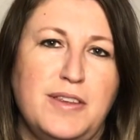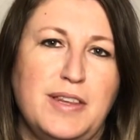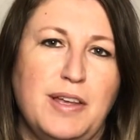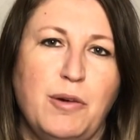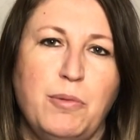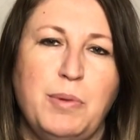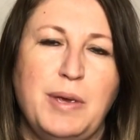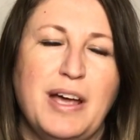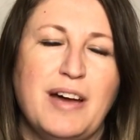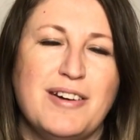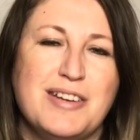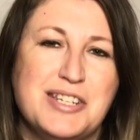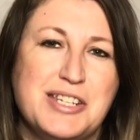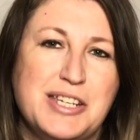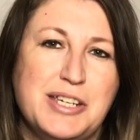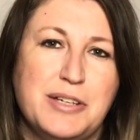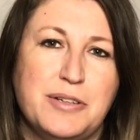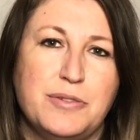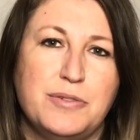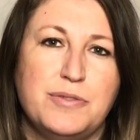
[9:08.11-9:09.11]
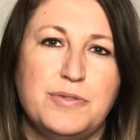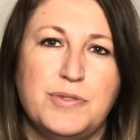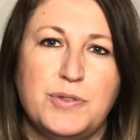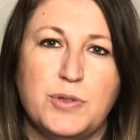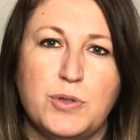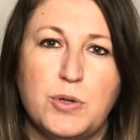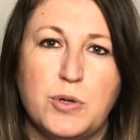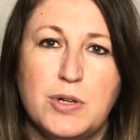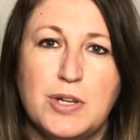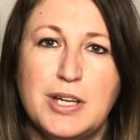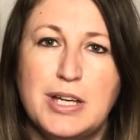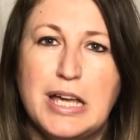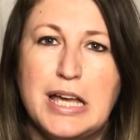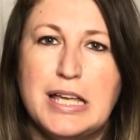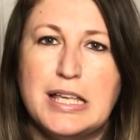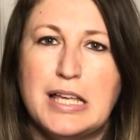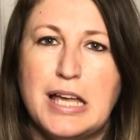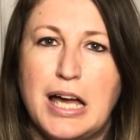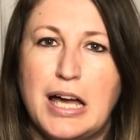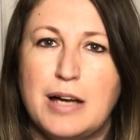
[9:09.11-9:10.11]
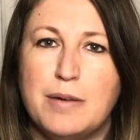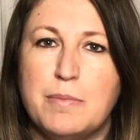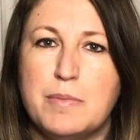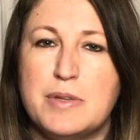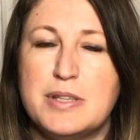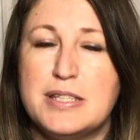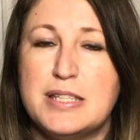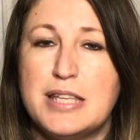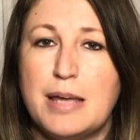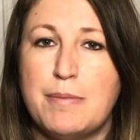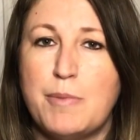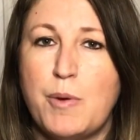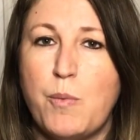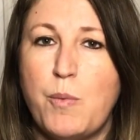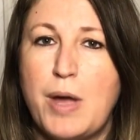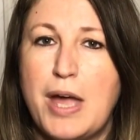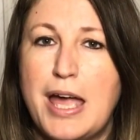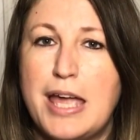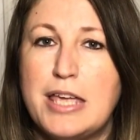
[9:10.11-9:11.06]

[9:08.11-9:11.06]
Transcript: that would be ideal for summer wear.